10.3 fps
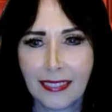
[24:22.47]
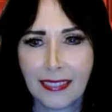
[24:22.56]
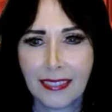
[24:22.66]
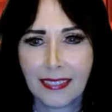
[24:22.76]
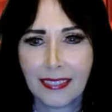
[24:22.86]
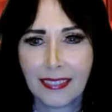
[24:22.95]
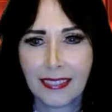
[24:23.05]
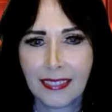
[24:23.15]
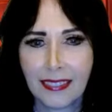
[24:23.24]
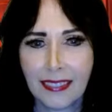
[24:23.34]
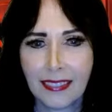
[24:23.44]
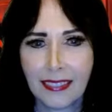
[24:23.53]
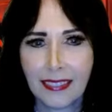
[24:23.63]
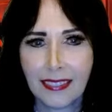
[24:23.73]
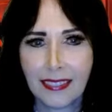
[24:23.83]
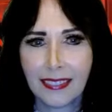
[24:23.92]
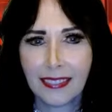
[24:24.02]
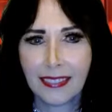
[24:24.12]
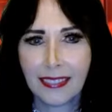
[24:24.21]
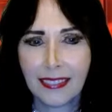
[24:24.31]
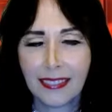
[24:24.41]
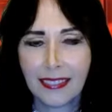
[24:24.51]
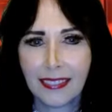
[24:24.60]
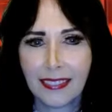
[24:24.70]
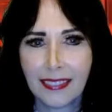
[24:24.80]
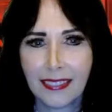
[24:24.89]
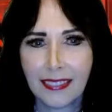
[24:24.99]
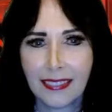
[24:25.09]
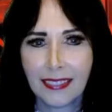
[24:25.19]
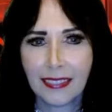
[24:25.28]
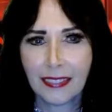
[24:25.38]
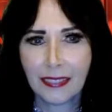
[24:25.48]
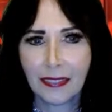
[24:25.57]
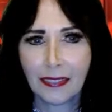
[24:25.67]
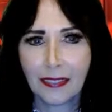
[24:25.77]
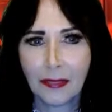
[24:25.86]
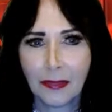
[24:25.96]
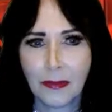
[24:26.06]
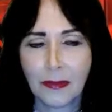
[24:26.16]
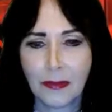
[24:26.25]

(silent)